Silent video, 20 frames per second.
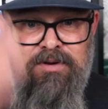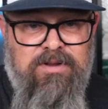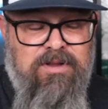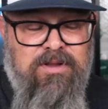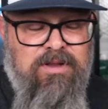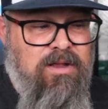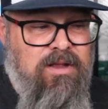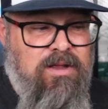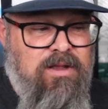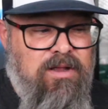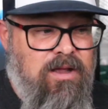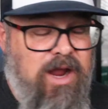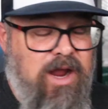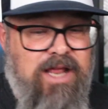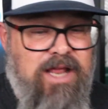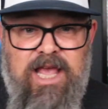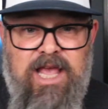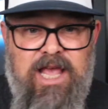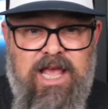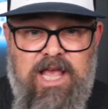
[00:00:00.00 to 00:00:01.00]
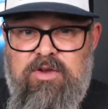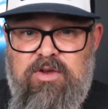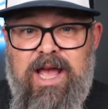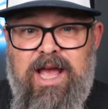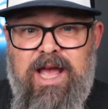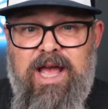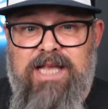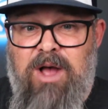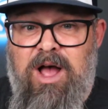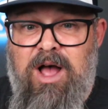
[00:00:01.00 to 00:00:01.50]
All right. Thank you guys.
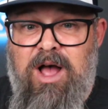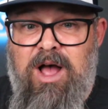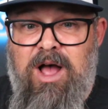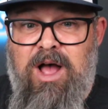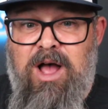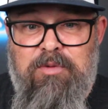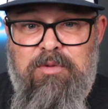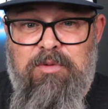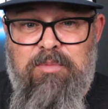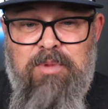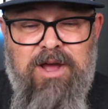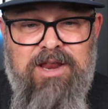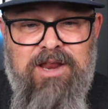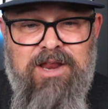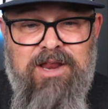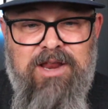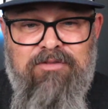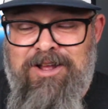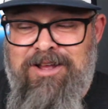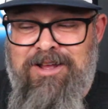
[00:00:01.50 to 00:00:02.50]
Mahalo everybody for